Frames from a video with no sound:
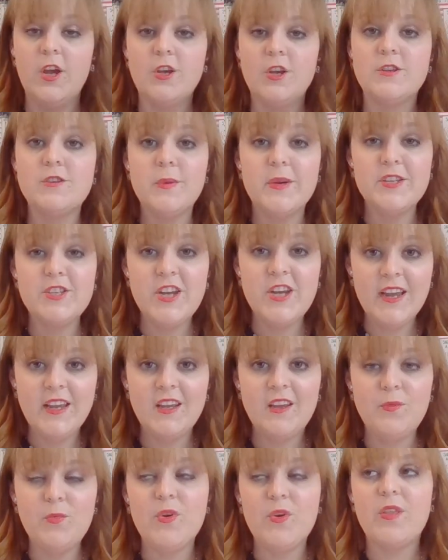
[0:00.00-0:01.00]
So I check
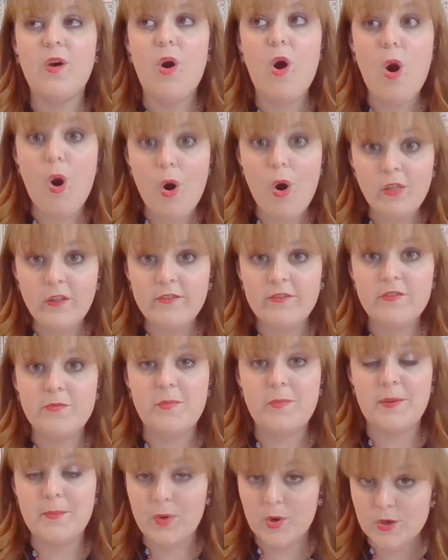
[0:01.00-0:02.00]
in with all of
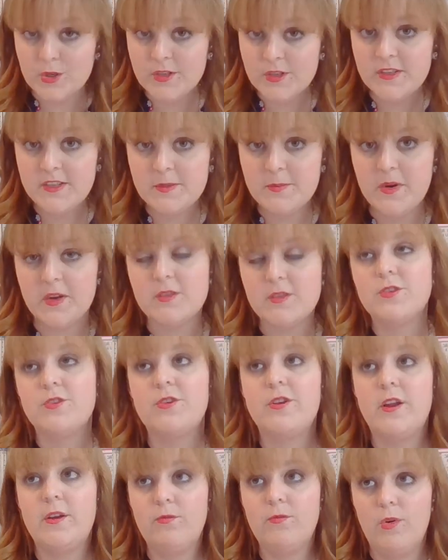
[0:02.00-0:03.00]
my personally
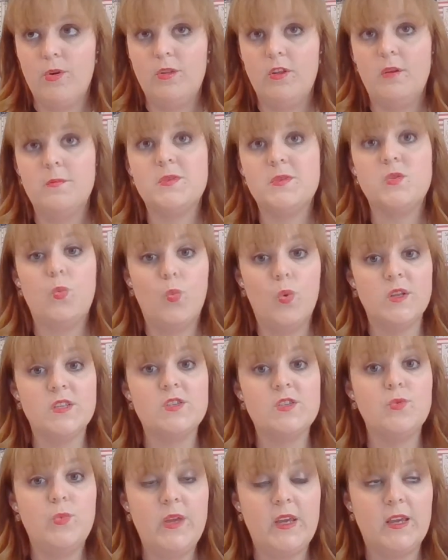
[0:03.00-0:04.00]
sponsored and roll-ups
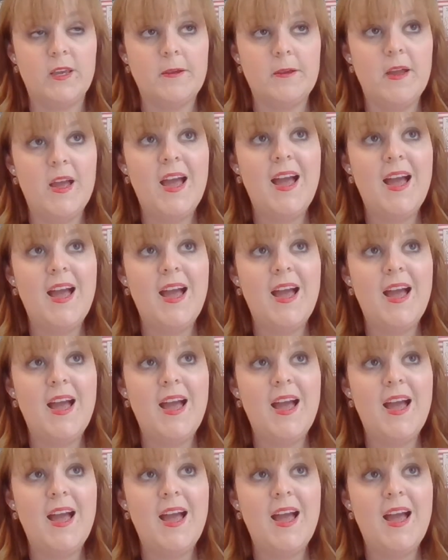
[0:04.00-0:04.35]
once a week.